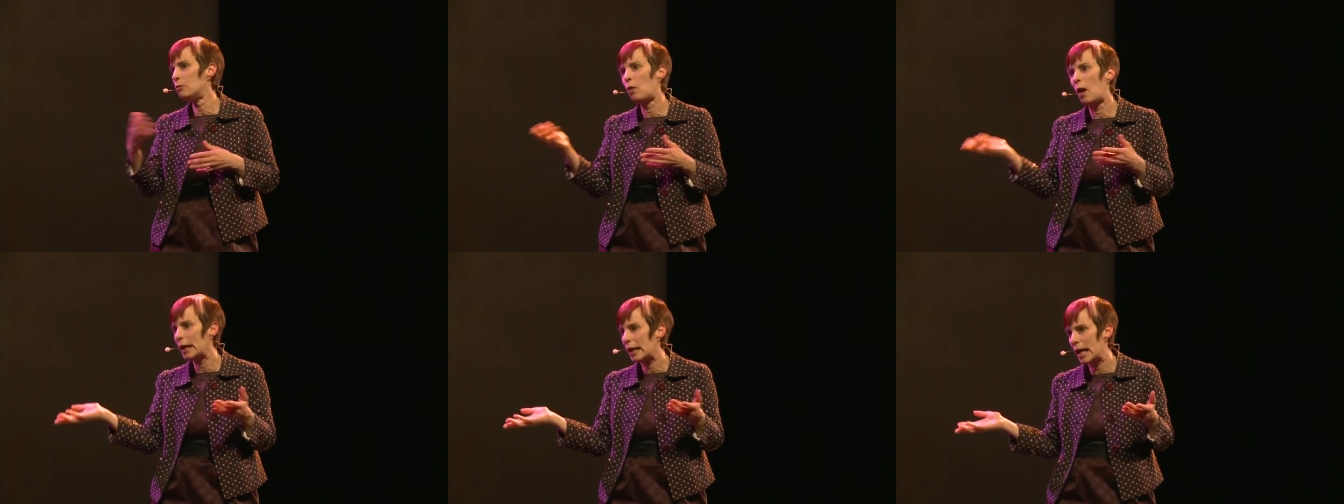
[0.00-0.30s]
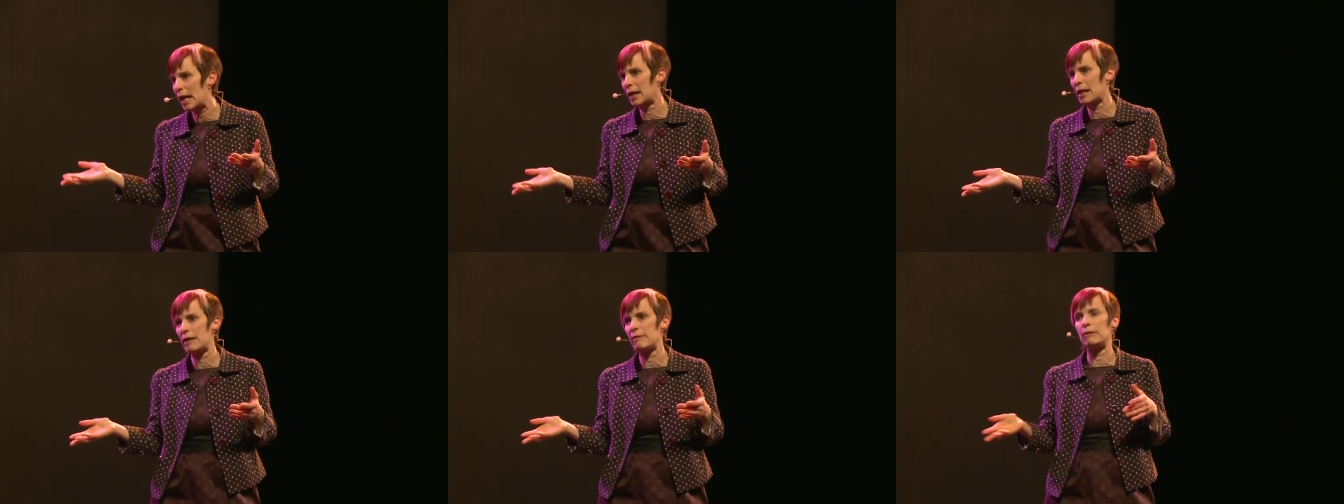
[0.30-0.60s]
Why
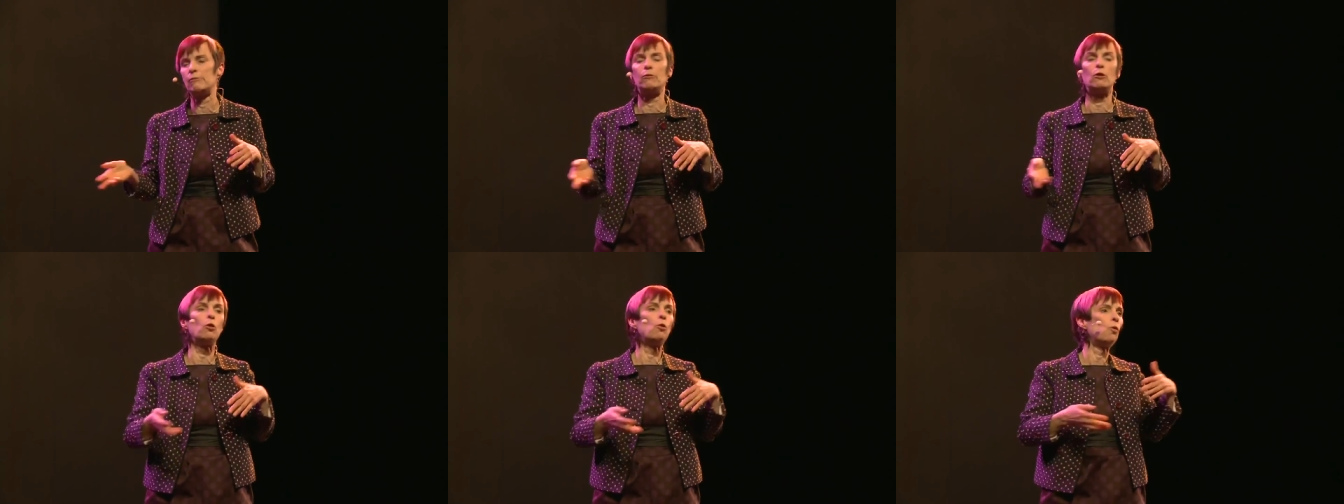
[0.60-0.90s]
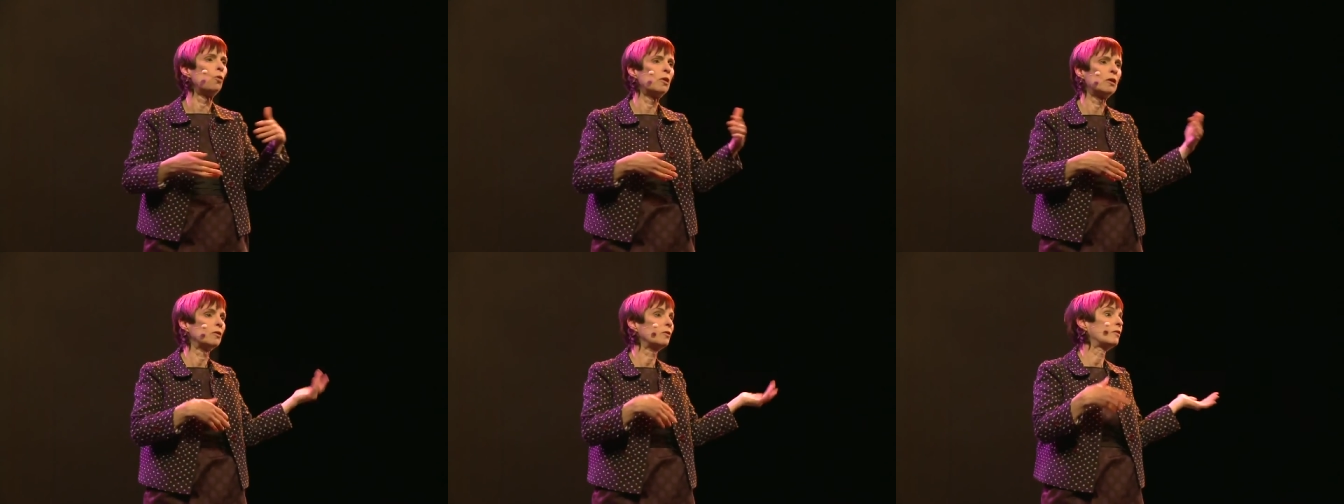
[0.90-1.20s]
can't I have a
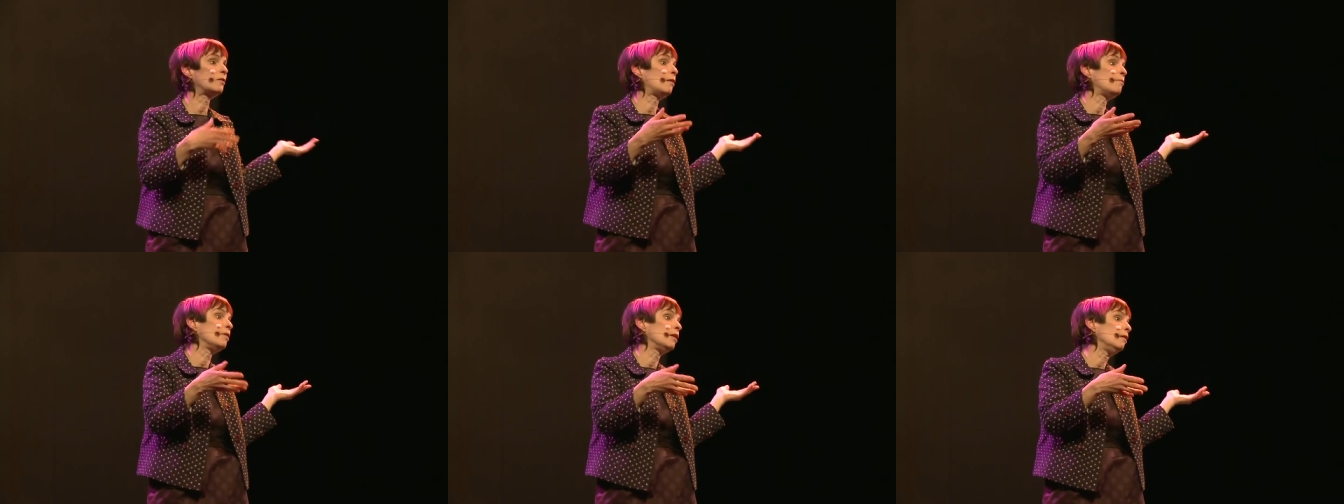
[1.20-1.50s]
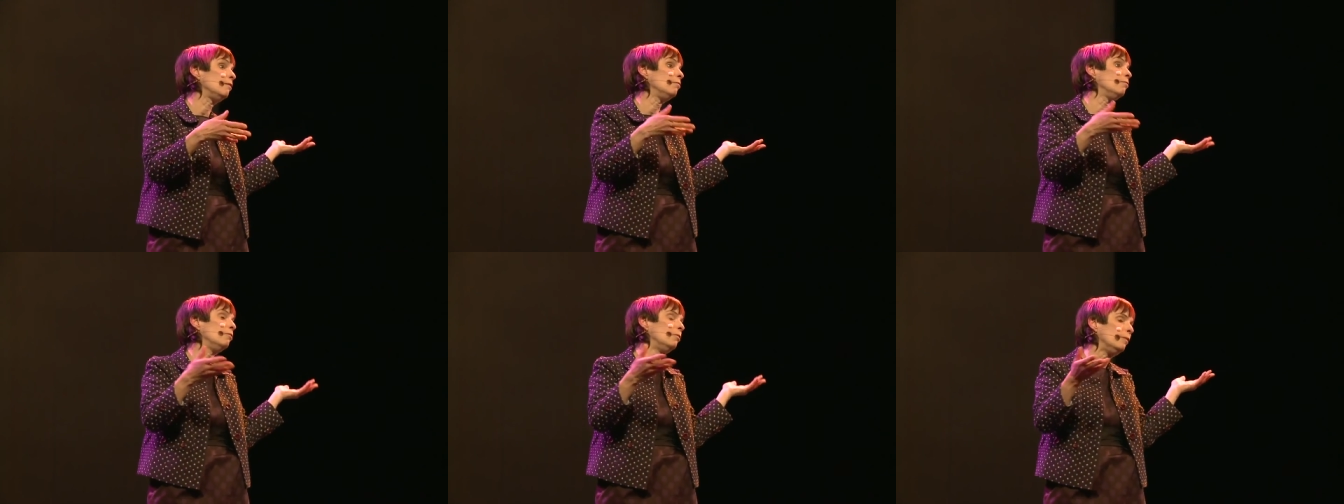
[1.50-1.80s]
horse? I
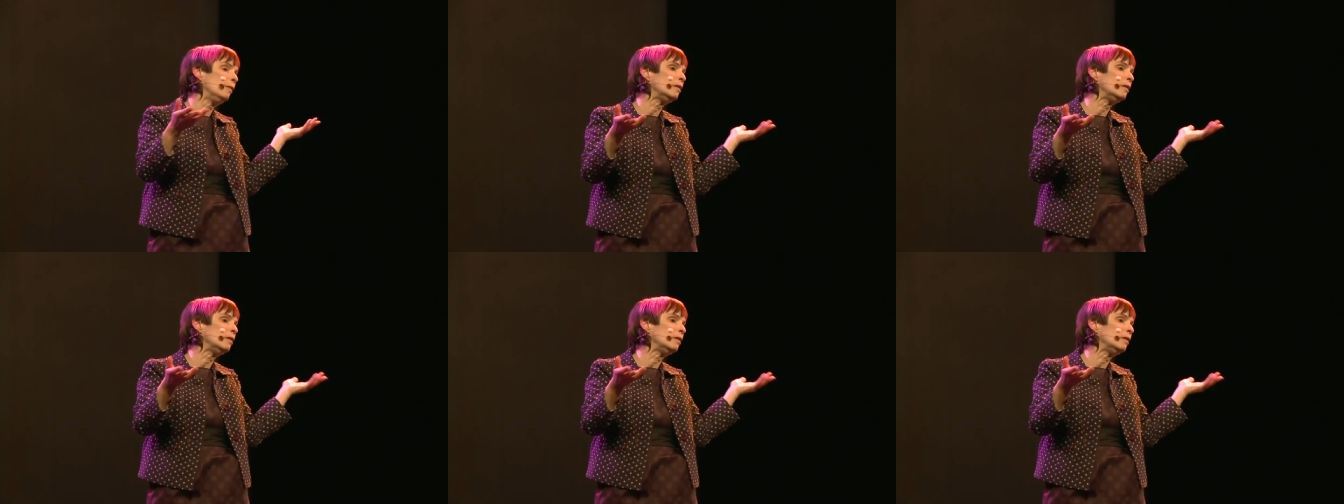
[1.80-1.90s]
mean,